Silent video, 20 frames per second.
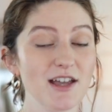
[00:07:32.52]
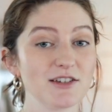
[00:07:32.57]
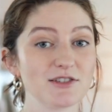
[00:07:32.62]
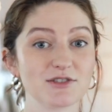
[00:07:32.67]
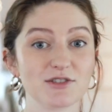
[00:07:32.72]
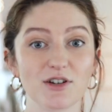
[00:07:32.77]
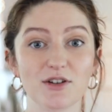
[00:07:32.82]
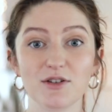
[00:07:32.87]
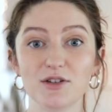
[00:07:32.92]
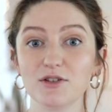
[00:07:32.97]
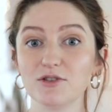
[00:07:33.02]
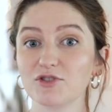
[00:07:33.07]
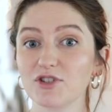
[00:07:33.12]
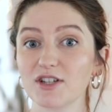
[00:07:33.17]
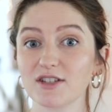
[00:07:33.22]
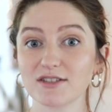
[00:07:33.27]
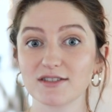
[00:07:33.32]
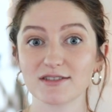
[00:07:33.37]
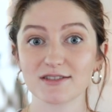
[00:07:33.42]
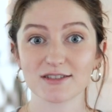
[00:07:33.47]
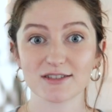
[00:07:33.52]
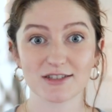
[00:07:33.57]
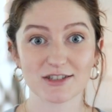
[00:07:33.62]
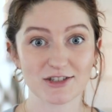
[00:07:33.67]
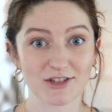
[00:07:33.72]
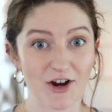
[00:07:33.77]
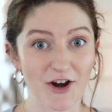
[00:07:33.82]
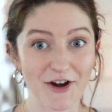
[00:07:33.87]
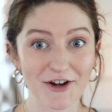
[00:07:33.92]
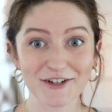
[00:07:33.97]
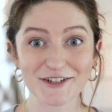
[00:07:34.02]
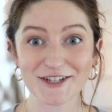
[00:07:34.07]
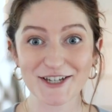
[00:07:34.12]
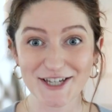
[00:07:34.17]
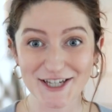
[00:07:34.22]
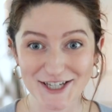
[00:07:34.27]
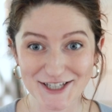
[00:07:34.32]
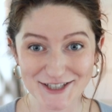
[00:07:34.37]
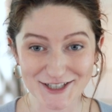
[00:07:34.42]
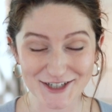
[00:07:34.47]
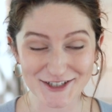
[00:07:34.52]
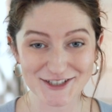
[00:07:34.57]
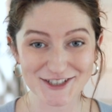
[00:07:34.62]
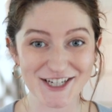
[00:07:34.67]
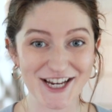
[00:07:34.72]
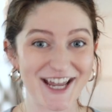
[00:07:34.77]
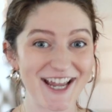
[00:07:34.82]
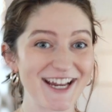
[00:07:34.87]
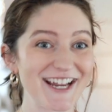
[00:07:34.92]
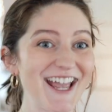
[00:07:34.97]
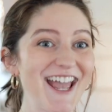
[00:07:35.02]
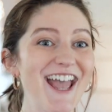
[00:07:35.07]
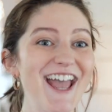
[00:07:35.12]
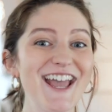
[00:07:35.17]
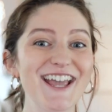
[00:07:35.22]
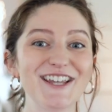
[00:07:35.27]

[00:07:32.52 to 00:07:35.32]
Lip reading: So you just start searching.